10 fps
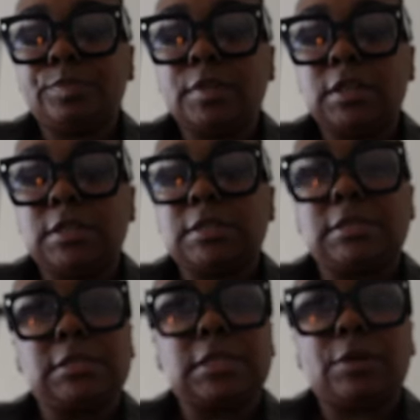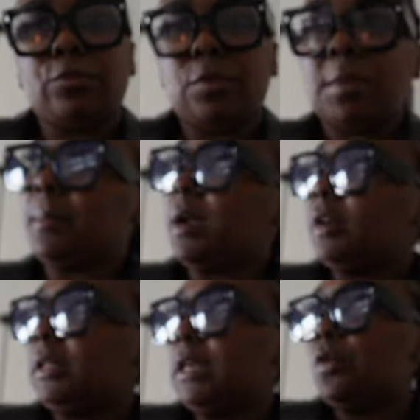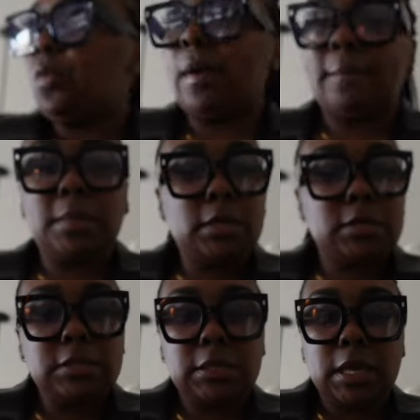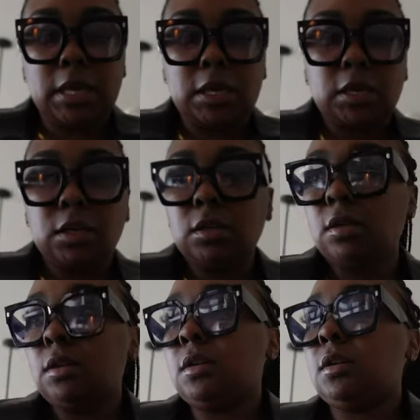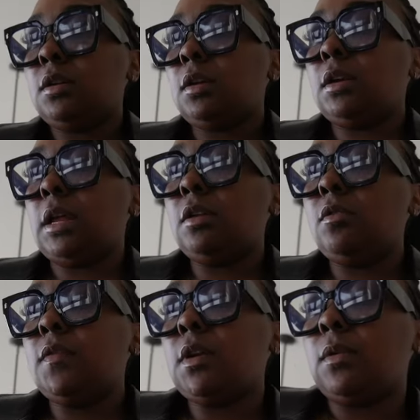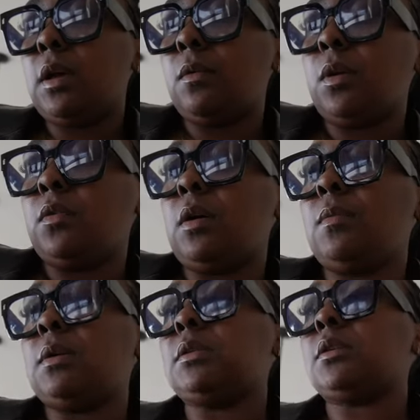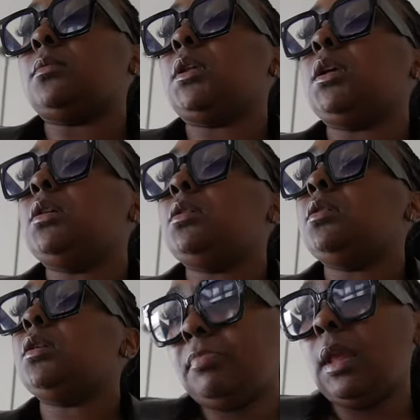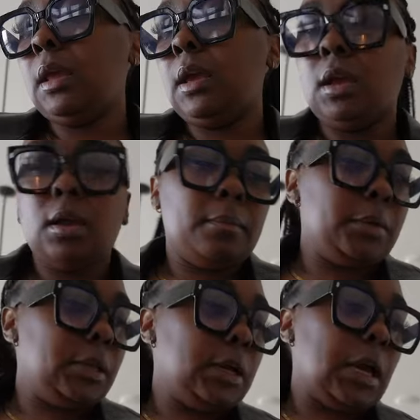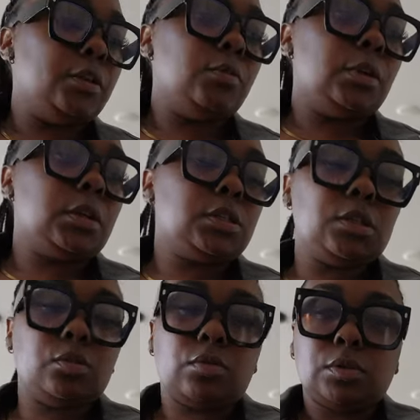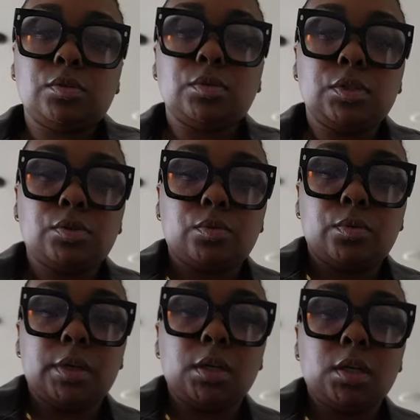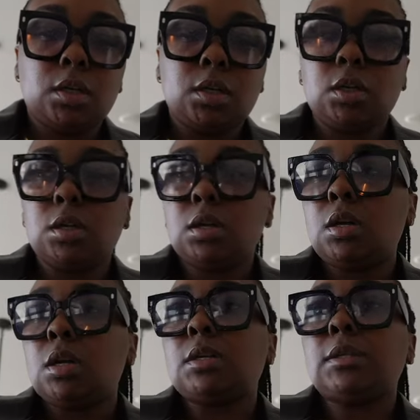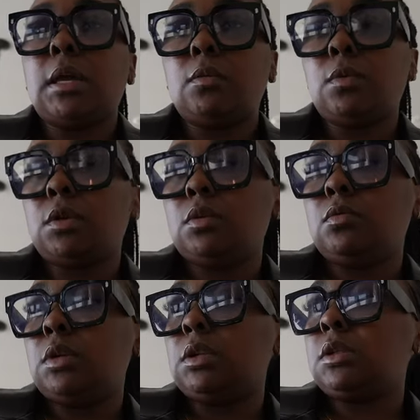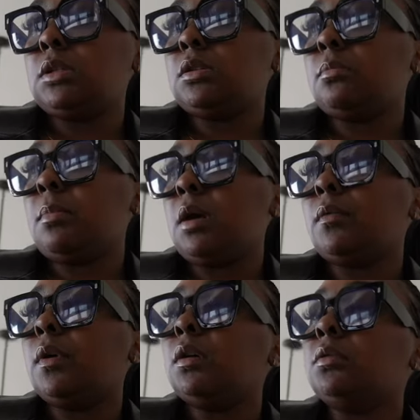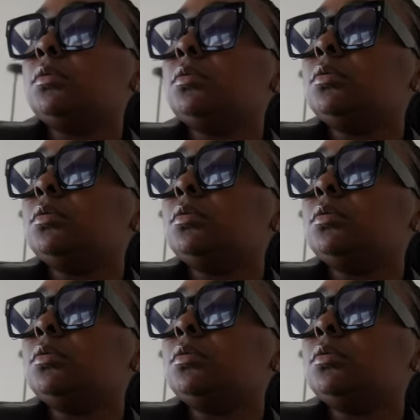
Because, remember, I only get one meal today. And I don't even know what I want. I want something good. But yeah, I do want to go to the grocery store because I don't want to do nothing tomorrow.